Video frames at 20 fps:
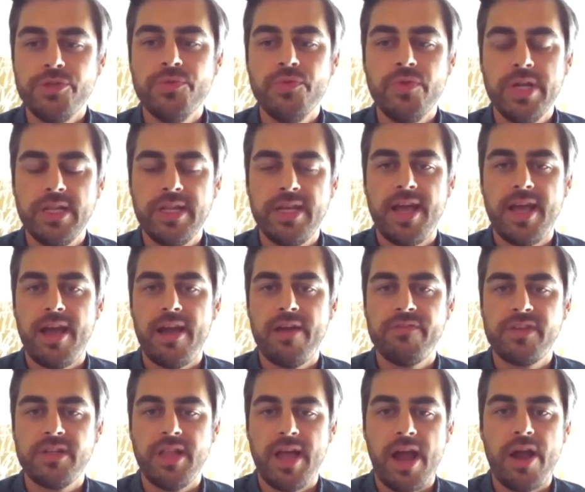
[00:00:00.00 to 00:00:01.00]
Do you really
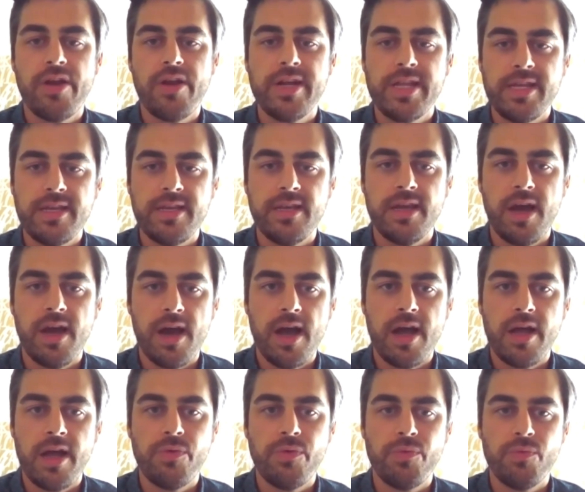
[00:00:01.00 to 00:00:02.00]
have clarity
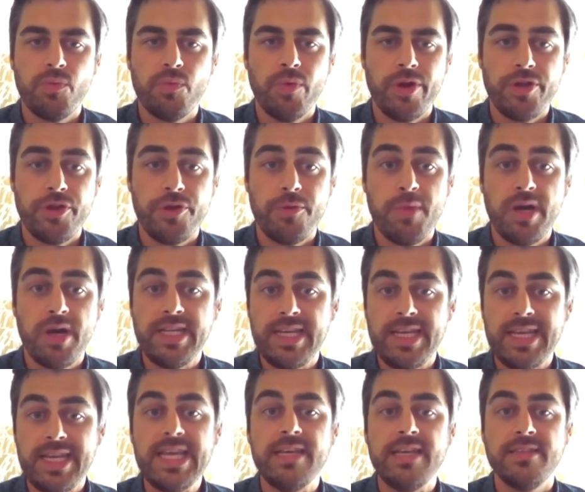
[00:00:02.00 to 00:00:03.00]
on where your
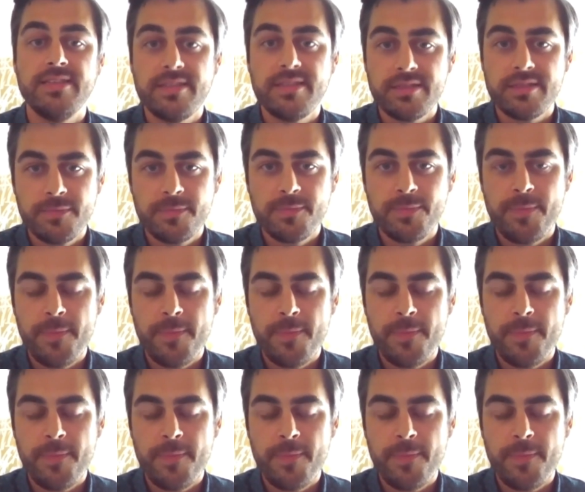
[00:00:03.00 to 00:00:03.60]
money is?